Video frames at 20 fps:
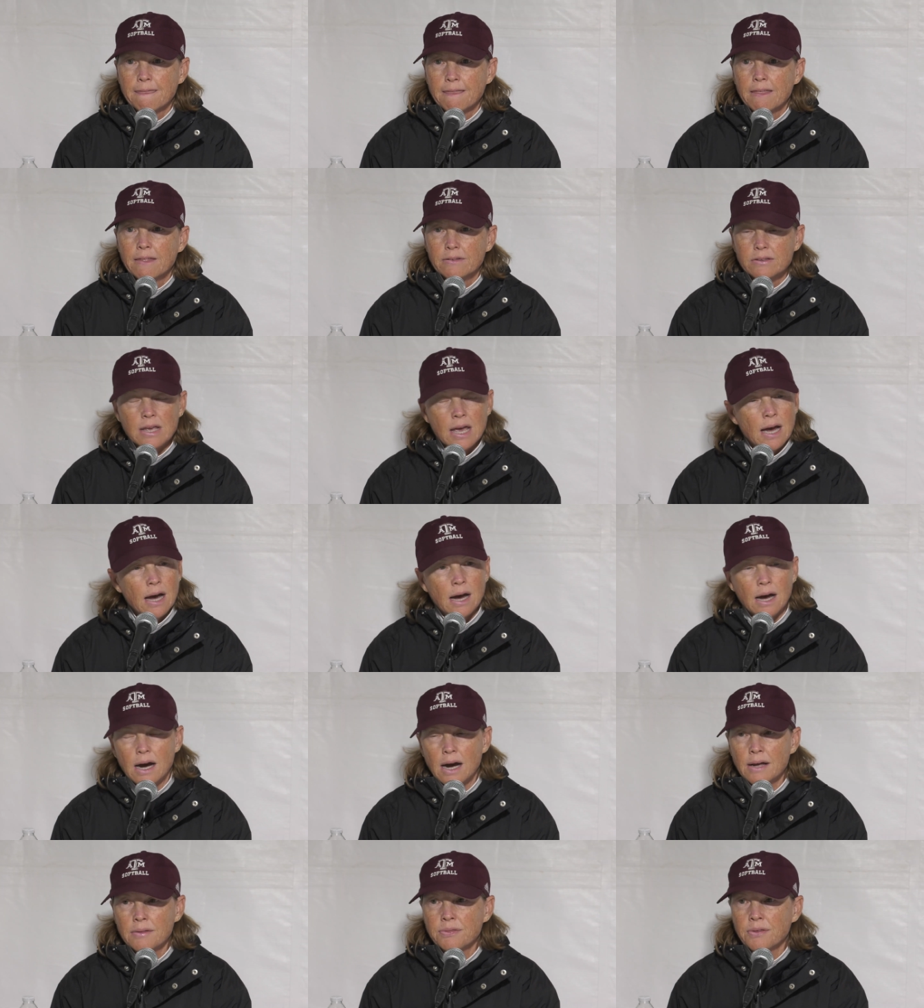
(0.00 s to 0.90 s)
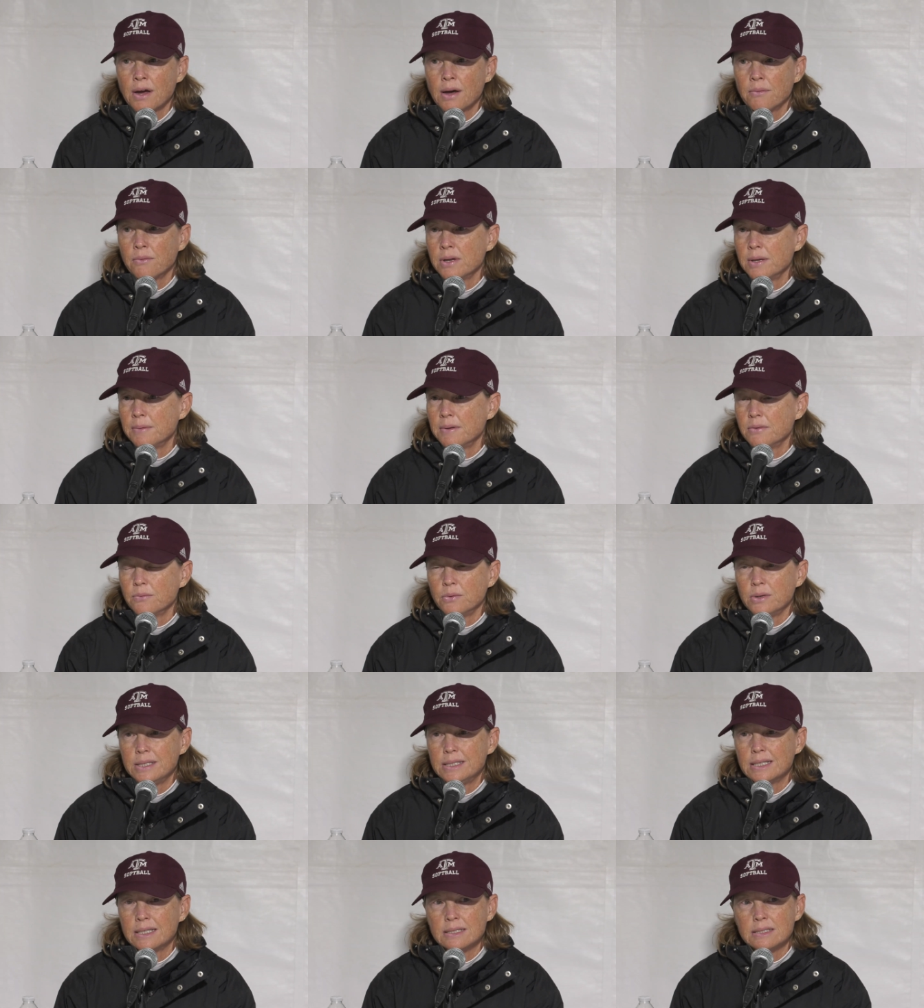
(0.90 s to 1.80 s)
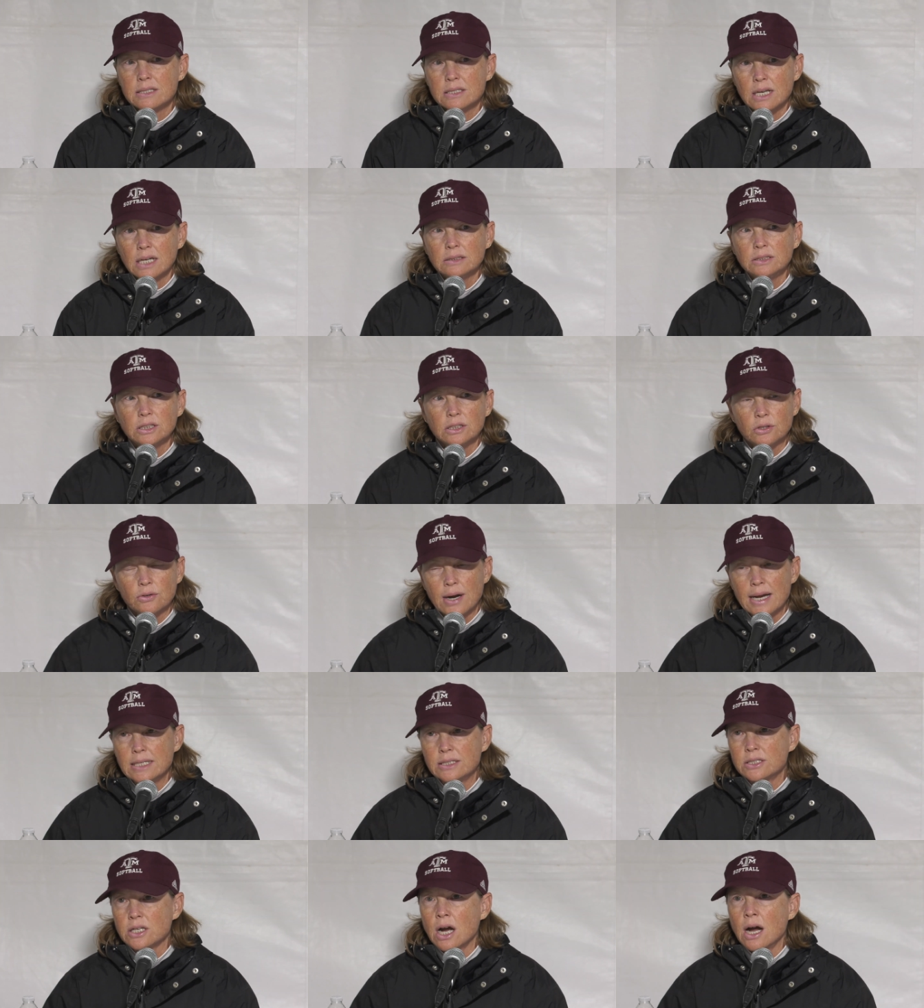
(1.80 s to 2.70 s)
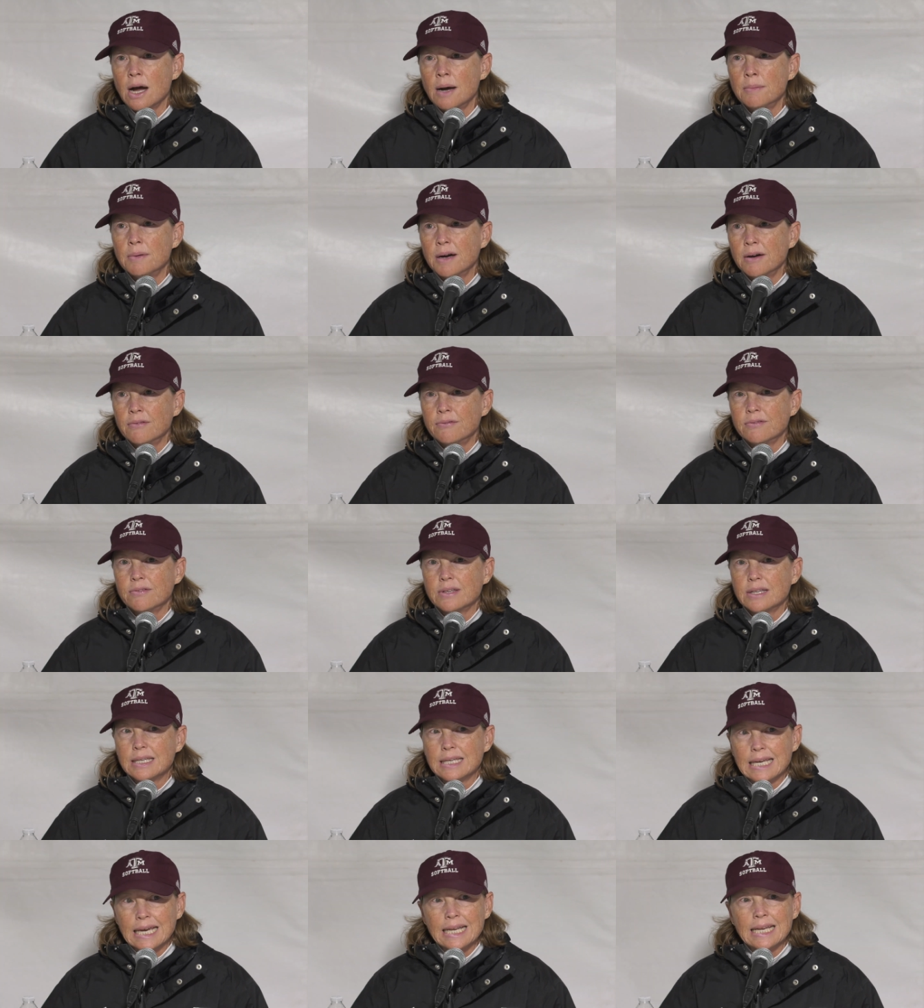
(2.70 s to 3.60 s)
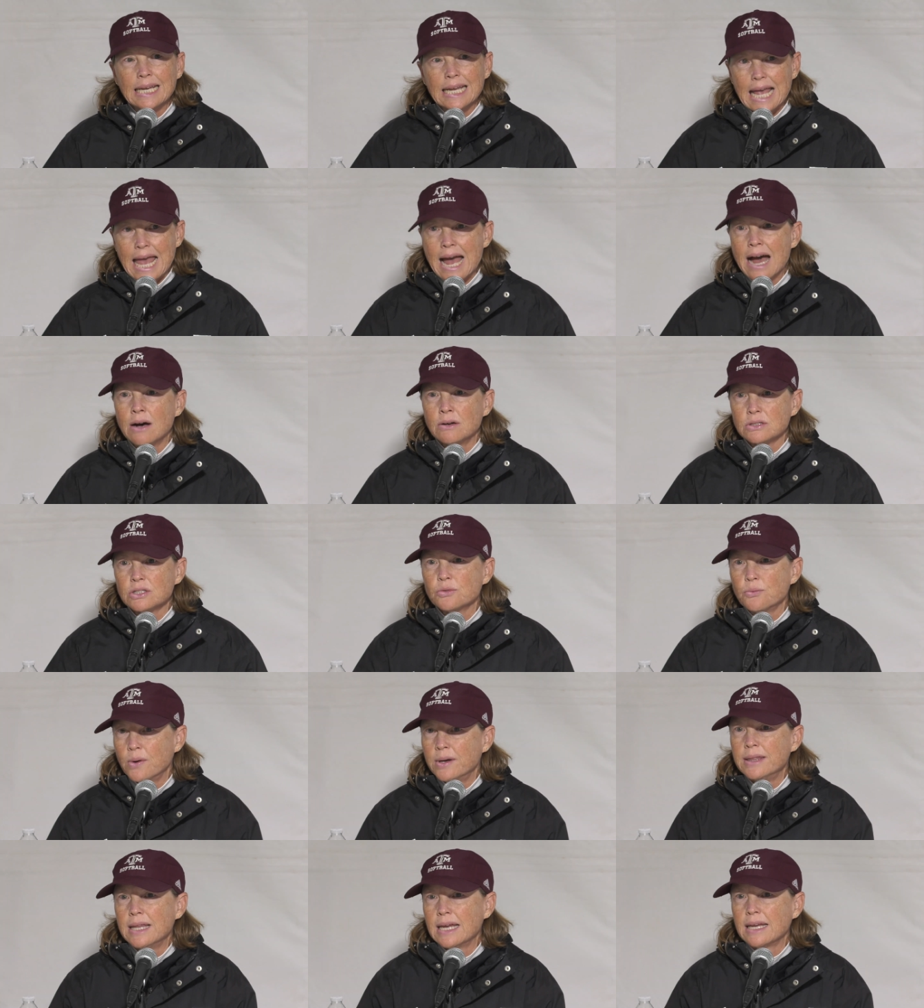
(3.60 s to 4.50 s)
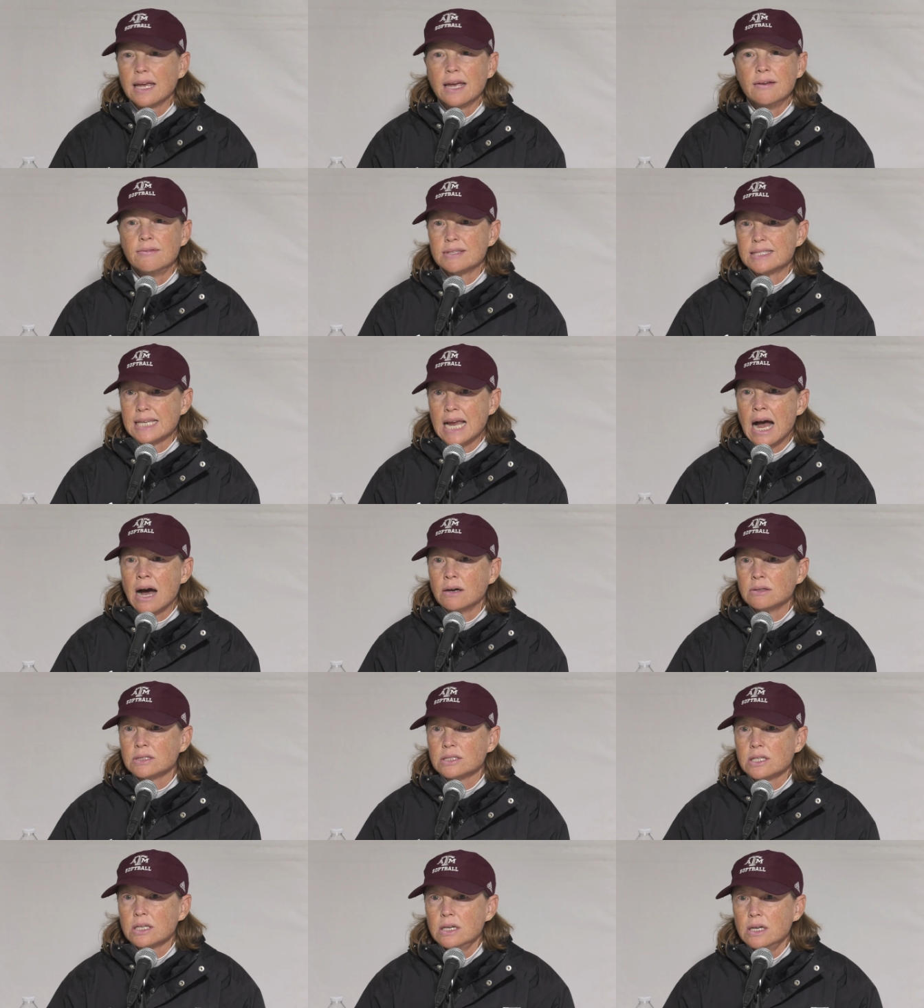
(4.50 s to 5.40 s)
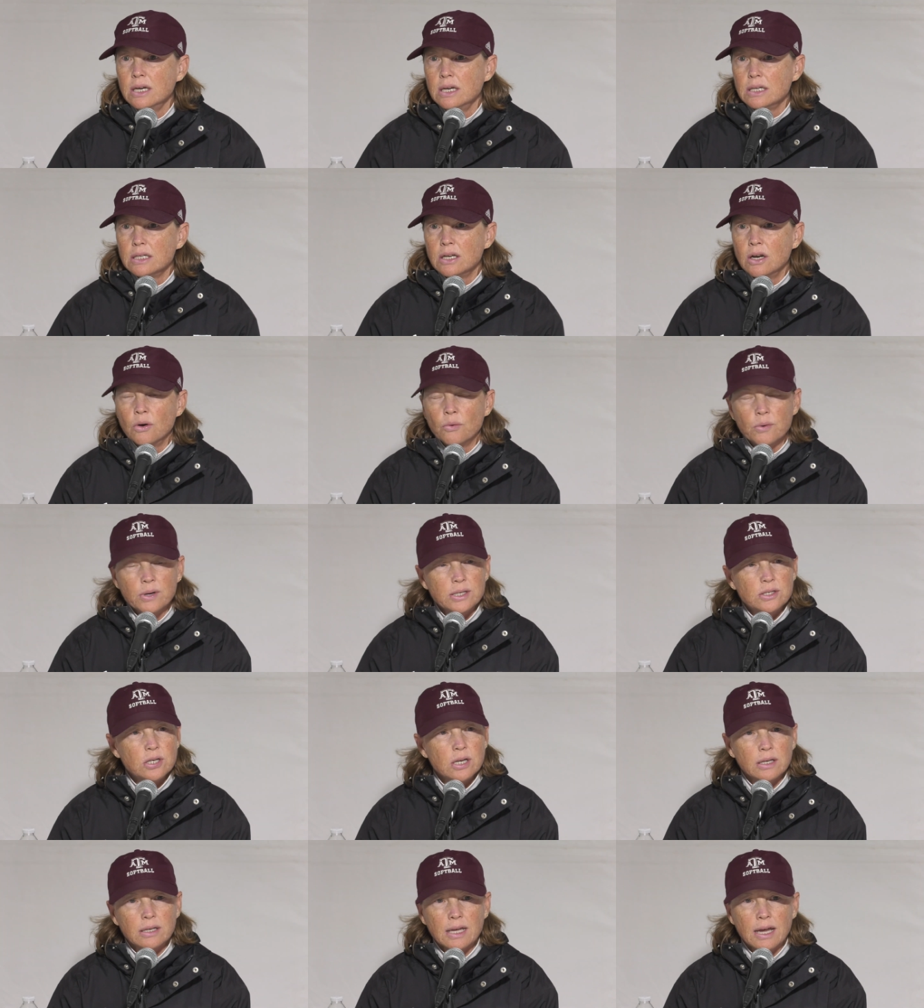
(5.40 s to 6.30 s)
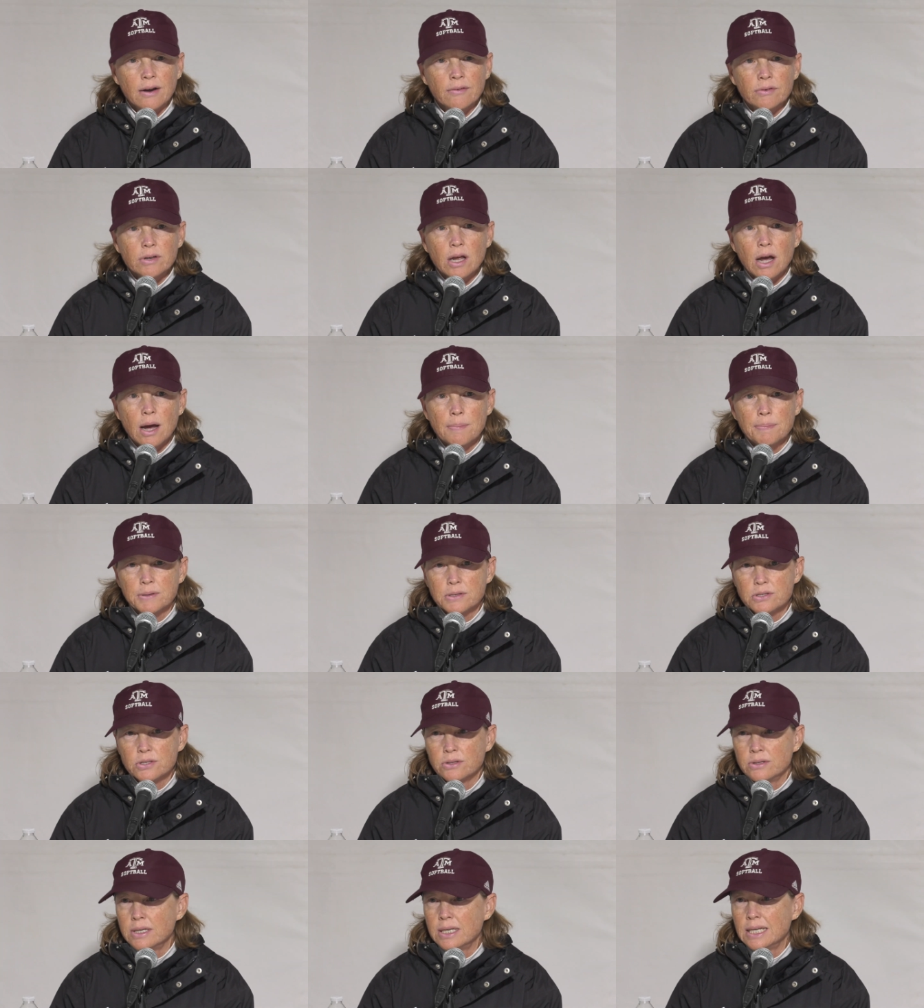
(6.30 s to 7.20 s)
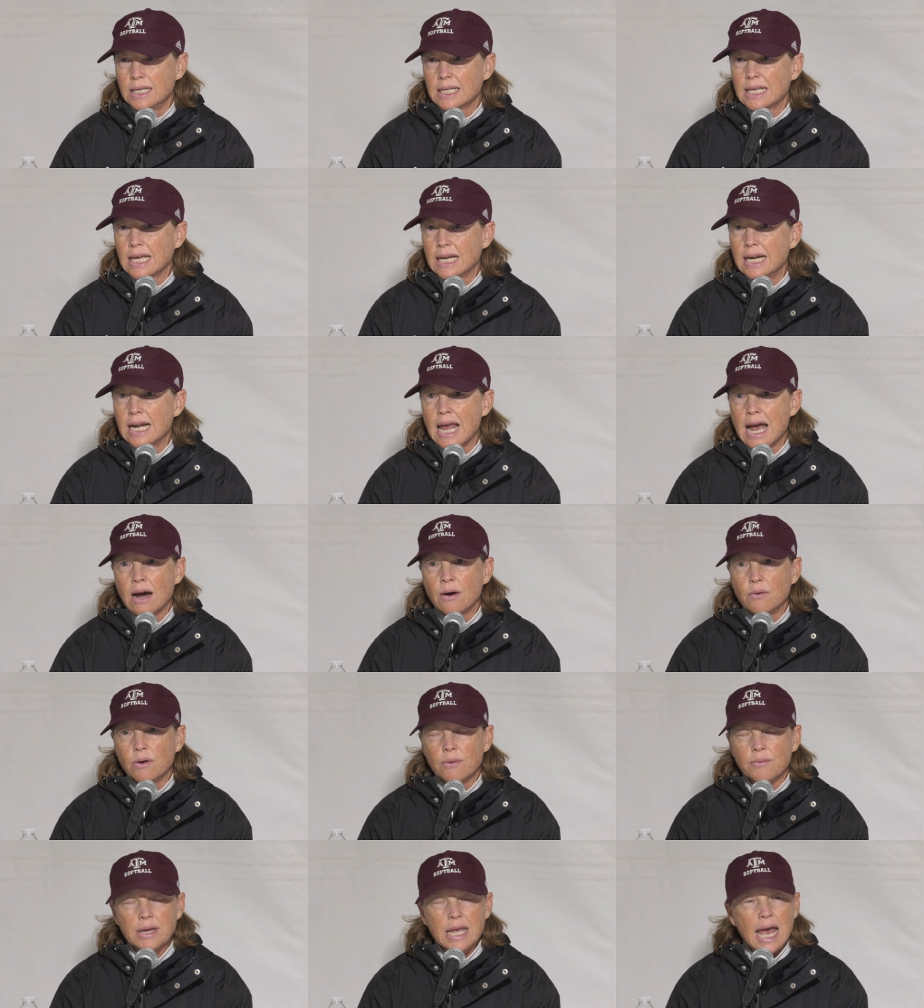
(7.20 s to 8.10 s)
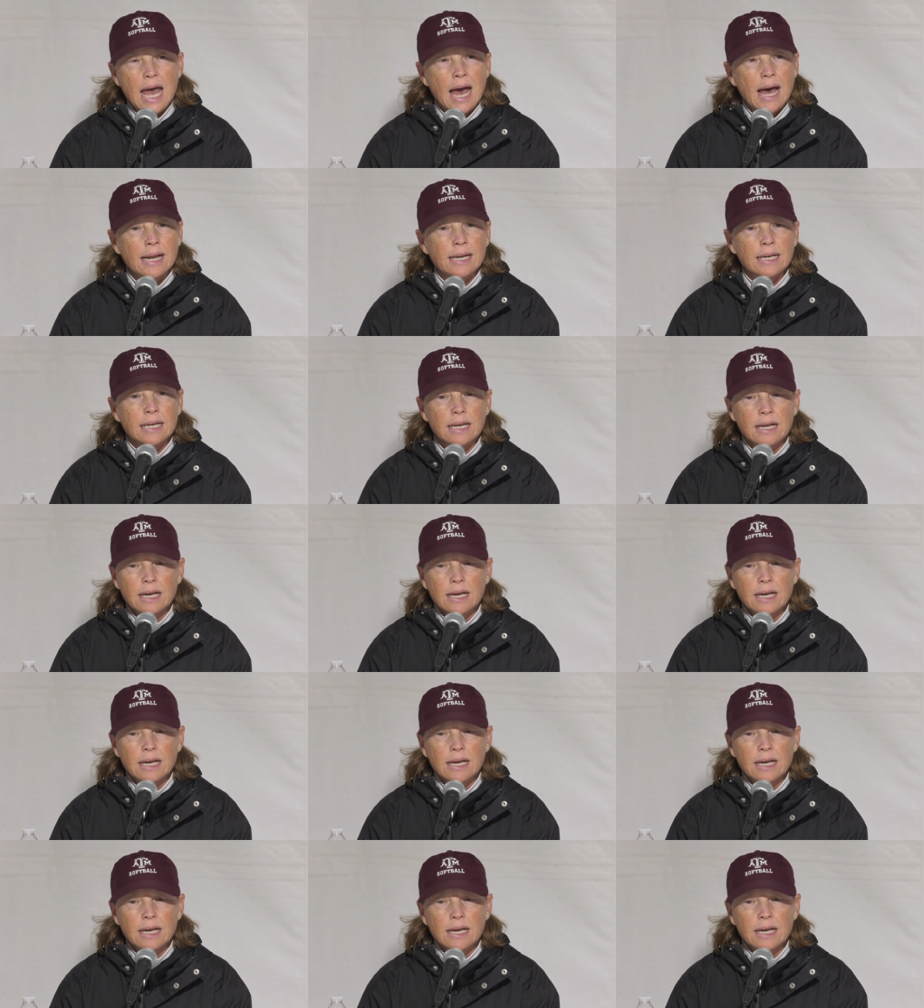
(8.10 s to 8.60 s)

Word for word: yeah, I thought we, we did such a great job of getting outs when they gave us outs. You know, we took every opportunity to get an out when we had it.